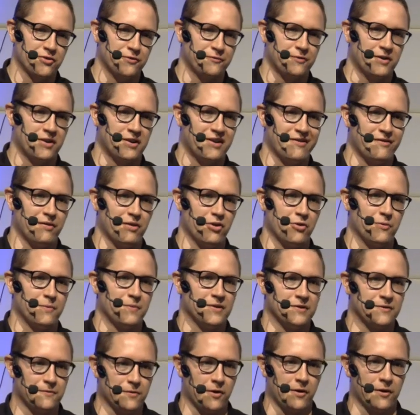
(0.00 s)
development
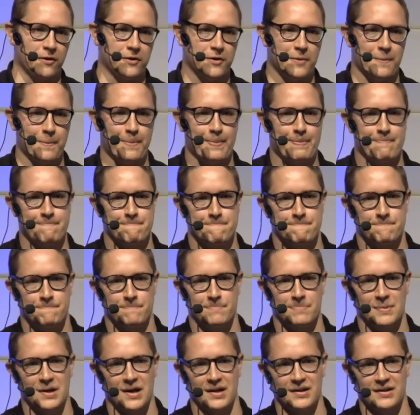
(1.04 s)
work.
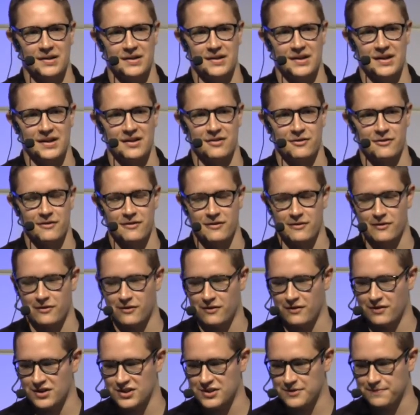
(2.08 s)
And they are
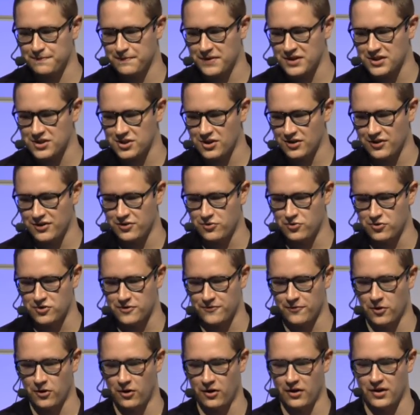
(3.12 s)
especially
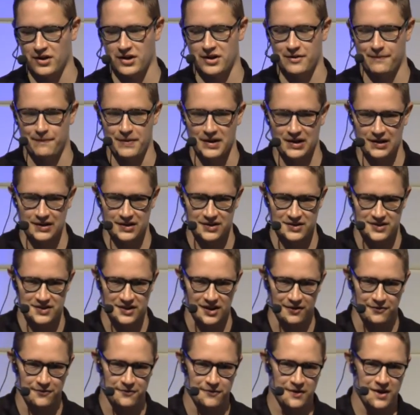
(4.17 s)
useful in building
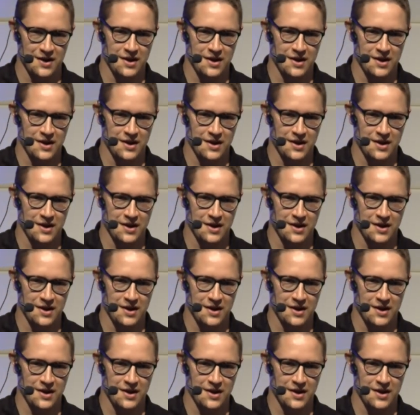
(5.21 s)
stuff,